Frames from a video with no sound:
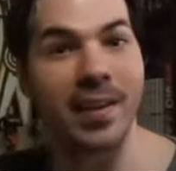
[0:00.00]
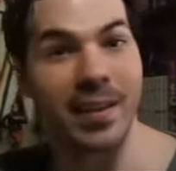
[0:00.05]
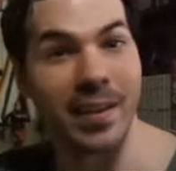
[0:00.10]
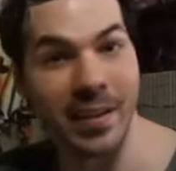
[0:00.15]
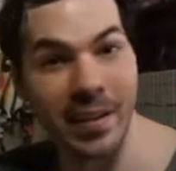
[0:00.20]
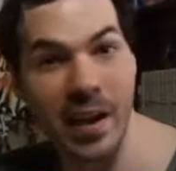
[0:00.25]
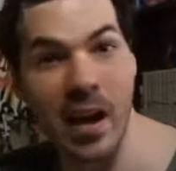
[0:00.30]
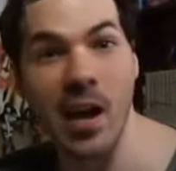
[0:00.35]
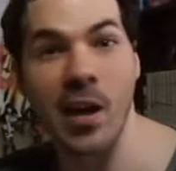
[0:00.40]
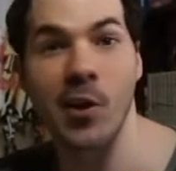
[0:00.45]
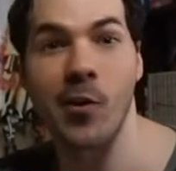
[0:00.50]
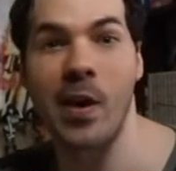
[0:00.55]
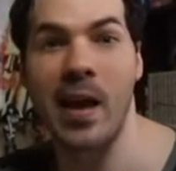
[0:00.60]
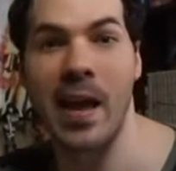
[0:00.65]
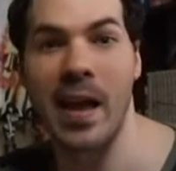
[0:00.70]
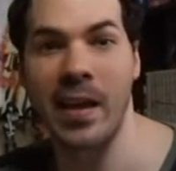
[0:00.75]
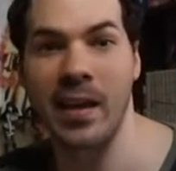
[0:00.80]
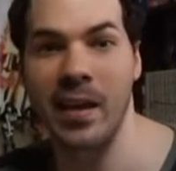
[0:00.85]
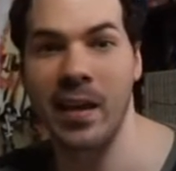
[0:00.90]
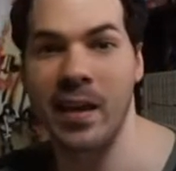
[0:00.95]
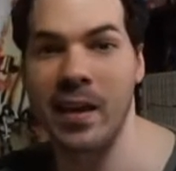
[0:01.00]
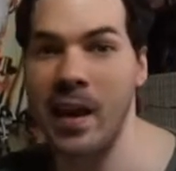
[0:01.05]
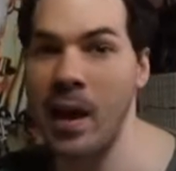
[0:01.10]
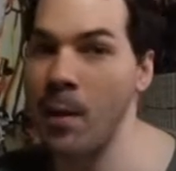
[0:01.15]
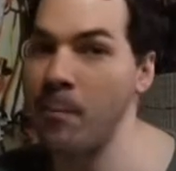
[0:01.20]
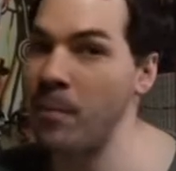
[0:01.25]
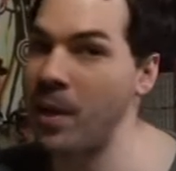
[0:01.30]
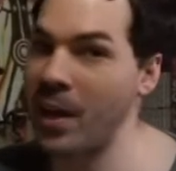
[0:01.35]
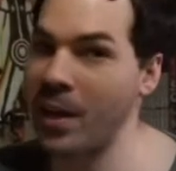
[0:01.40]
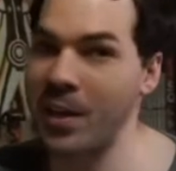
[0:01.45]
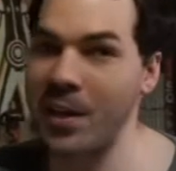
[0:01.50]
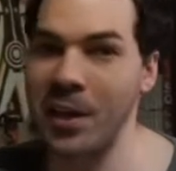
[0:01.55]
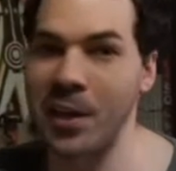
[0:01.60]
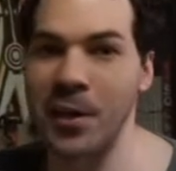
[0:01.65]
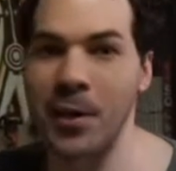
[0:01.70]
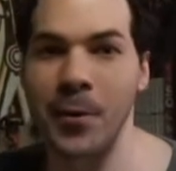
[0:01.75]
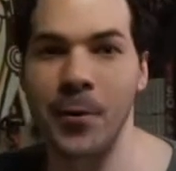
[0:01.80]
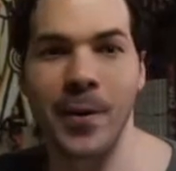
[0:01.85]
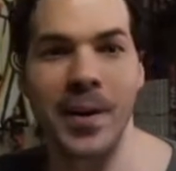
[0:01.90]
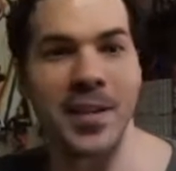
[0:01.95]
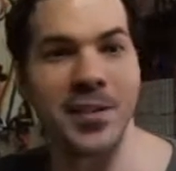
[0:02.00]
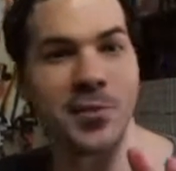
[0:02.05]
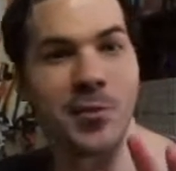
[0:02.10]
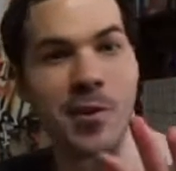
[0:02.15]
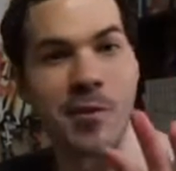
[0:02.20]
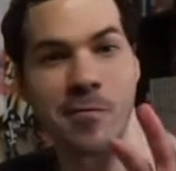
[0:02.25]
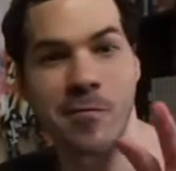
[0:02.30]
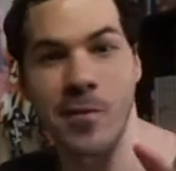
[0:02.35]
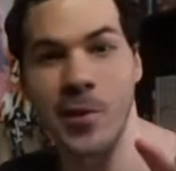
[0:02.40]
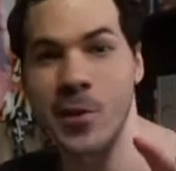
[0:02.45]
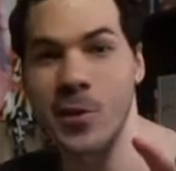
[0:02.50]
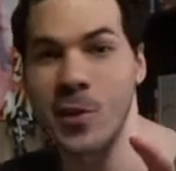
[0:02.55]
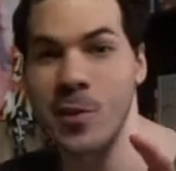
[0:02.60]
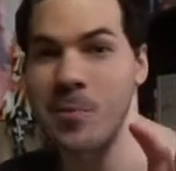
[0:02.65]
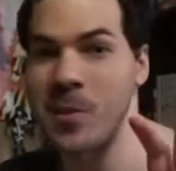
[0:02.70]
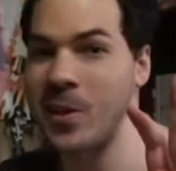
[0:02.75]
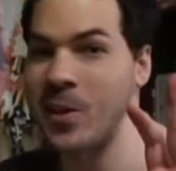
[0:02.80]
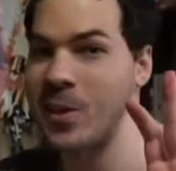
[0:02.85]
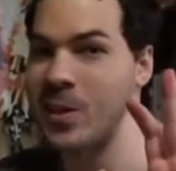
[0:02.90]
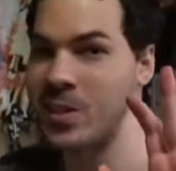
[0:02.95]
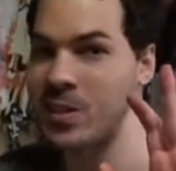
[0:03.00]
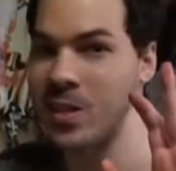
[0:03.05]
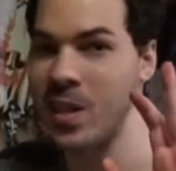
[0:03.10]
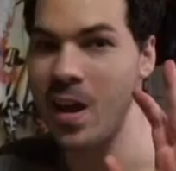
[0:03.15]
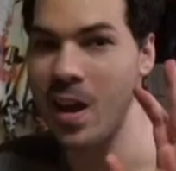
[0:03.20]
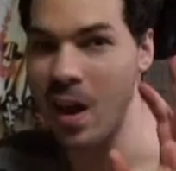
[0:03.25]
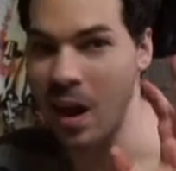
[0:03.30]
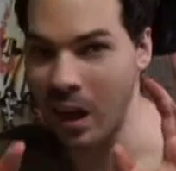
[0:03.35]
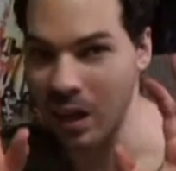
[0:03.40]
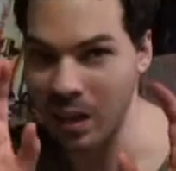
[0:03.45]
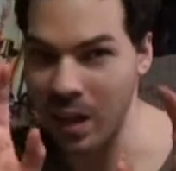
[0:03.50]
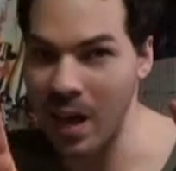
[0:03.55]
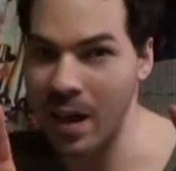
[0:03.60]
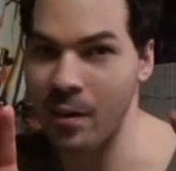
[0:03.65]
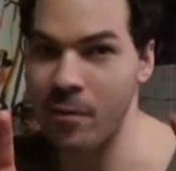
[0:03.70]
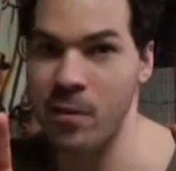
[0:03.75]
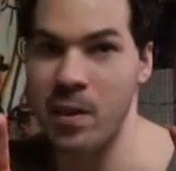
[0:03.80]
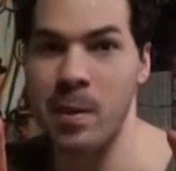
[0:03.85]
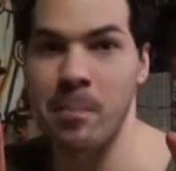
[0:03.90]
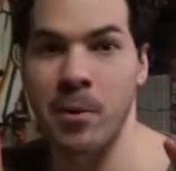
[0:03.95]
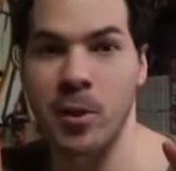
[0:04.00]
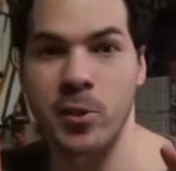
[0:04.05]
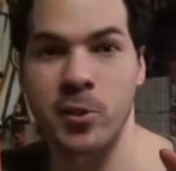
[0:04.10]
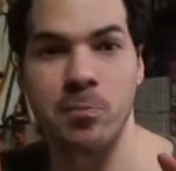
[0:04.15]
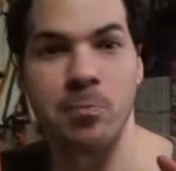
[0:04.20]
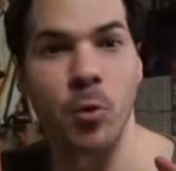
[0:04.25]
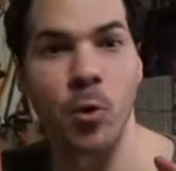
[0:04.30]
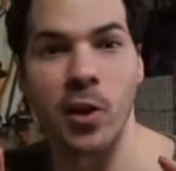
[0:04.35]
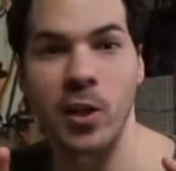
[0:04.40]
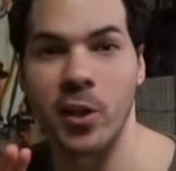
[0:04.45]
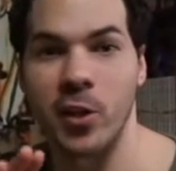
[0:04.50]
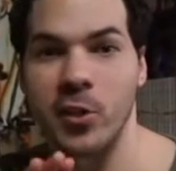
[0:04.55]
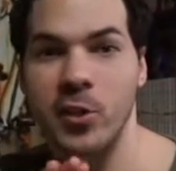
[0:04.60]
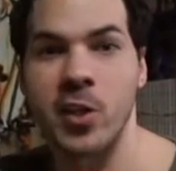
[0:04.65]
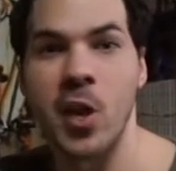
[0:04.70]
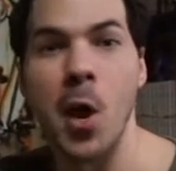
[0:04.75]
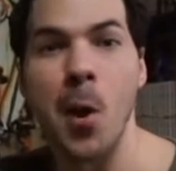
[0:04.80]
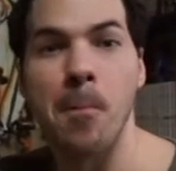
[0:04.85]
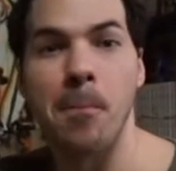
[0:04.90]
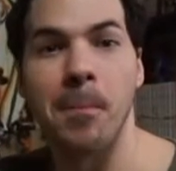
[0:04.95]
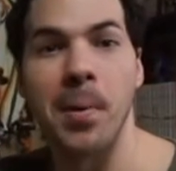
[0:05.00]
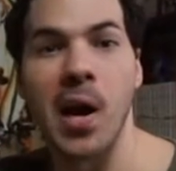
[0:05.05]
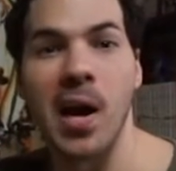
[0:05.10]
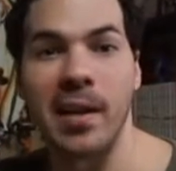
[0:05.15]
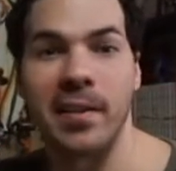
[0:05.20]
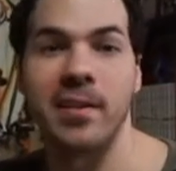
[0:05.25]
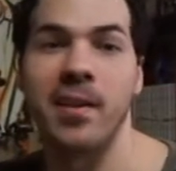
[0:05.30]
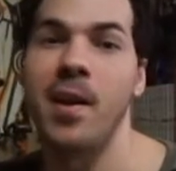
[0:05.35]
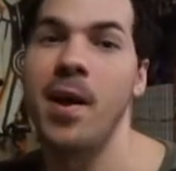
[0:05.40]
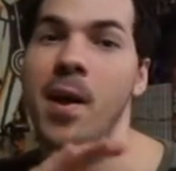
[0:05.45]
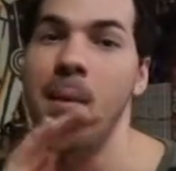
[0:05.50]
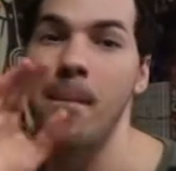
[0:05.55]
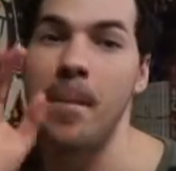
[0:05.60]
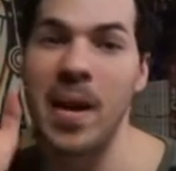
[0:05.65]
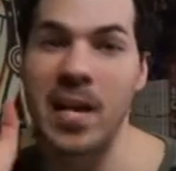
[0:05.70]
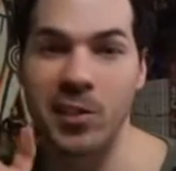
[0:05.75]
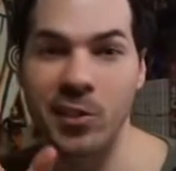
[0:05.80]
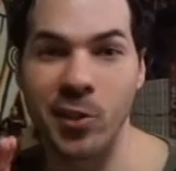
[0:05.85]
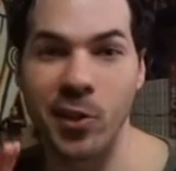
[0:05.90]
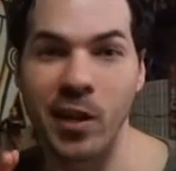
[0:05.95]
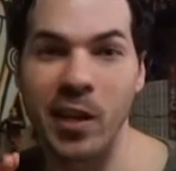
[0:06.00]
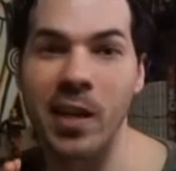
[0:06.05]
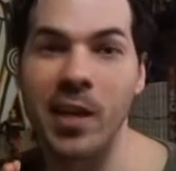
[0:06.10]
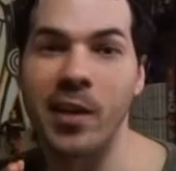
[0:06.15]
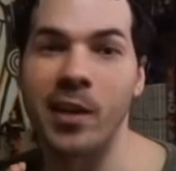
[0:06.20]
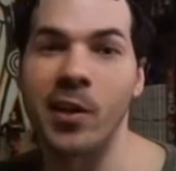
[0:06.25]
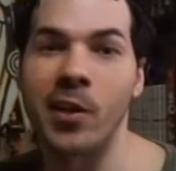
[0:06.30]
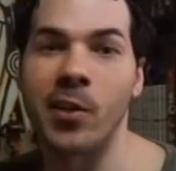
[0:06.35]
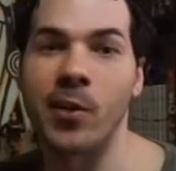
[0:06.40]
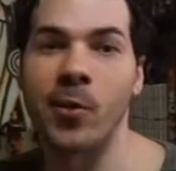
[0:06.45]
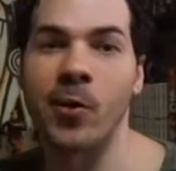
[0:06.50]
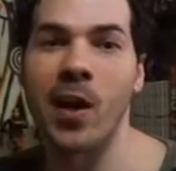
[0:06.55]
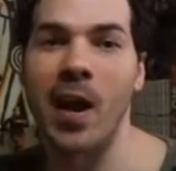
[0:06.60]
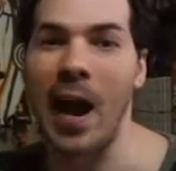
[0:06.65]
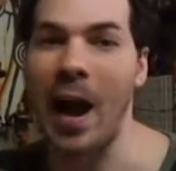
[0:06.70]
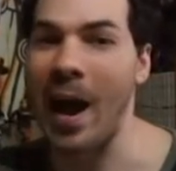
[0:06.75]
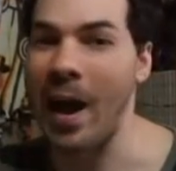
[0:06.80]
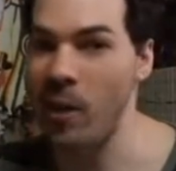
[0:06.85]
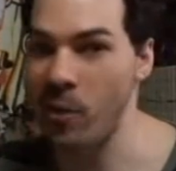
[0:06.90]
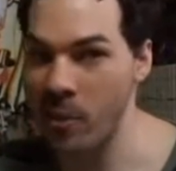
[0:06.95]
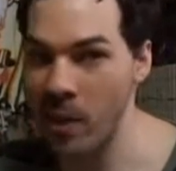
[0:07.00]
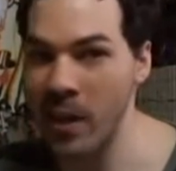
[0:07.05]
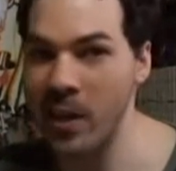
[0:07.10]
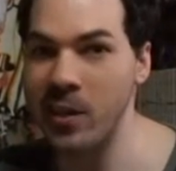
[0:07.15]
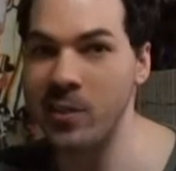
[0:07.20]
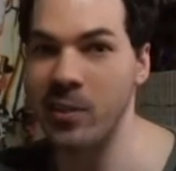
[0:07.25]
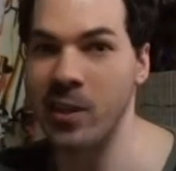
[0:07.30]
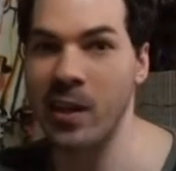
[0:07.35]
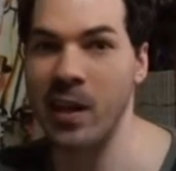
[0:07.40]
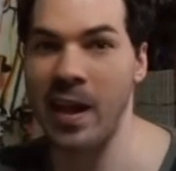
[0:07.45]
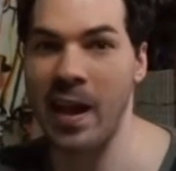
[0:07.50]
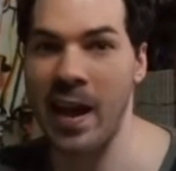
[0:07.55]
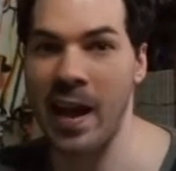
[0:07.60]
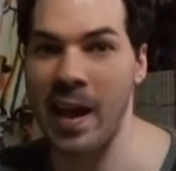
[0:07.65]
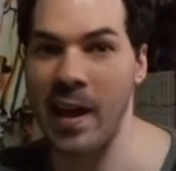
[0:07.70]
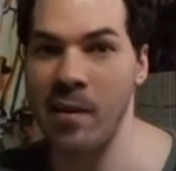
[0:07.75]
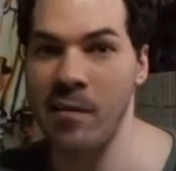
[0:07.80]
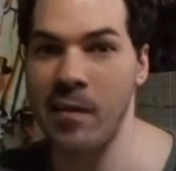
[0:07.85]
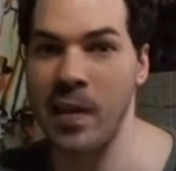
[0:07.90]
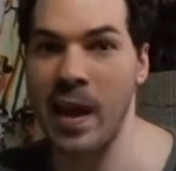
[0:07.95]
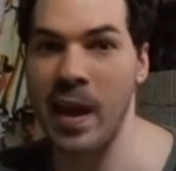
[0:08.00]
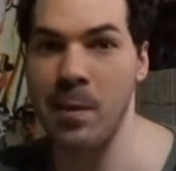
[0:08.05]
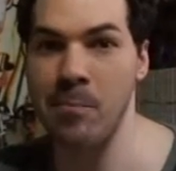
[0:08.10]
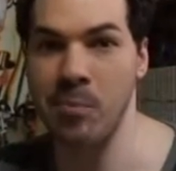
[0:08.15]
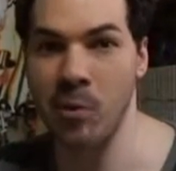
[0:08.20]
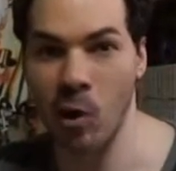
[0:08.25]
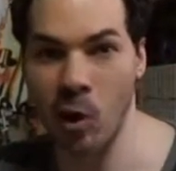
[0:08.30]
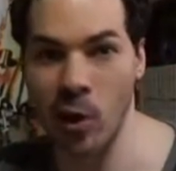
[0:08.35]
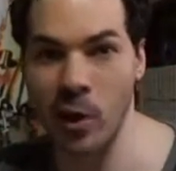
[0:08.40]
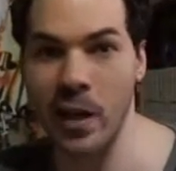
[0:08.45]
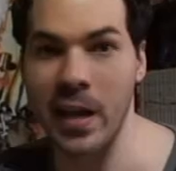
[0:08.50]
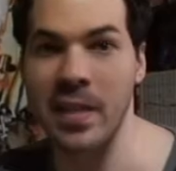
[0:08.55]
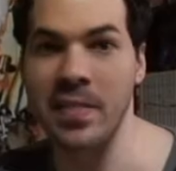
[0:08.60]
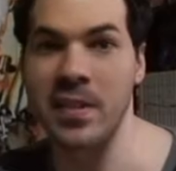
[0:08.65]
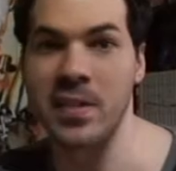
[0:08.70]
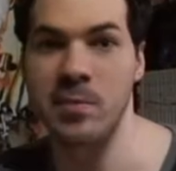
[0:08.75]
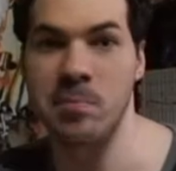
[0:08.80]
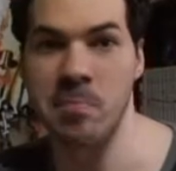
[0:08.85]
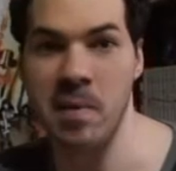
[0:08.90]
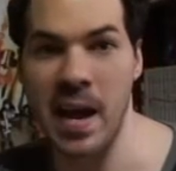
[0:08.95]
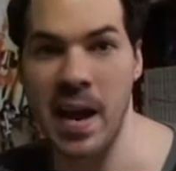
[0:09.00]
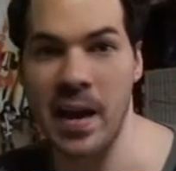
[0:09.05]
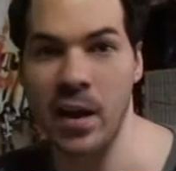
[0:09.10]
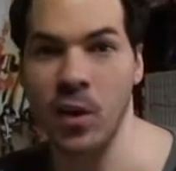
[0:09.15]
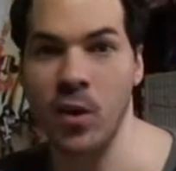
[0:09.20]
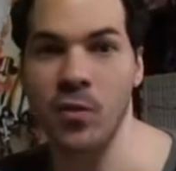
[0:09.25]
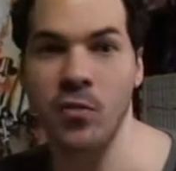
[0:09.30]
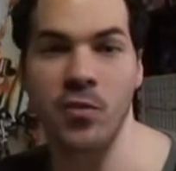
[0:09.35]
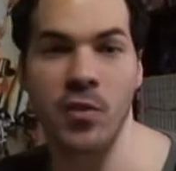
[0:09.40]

Genkaku Heki. Now, I'm not going to go into it further because a lot of them are spoilers, but Master Hiko, I think he's going to have a part in this battle.